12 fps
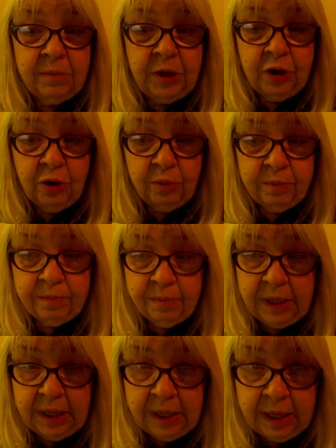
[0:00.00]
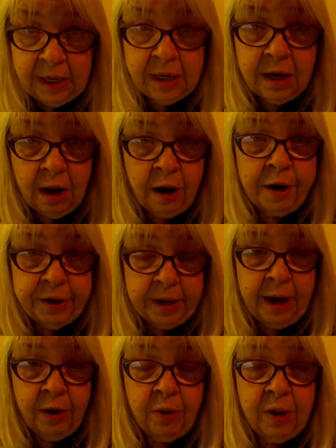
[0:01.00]
you know, hit it hard
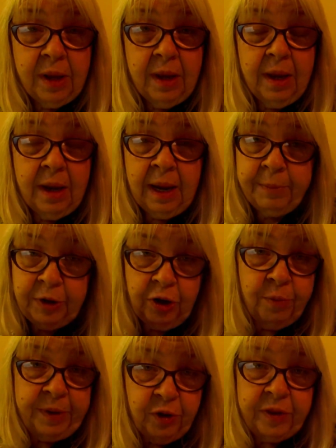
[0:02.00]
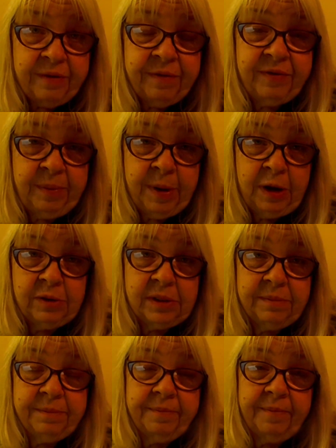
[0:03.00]
now, I'm going to go below that 50
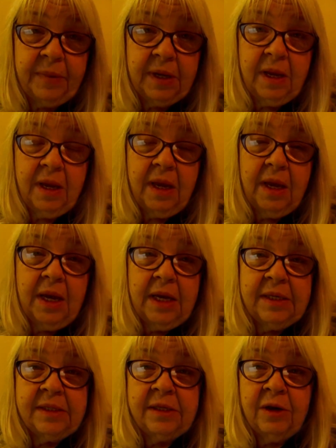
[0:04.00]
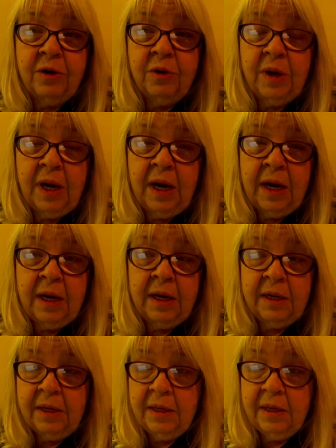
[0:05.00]
pounds. So uh,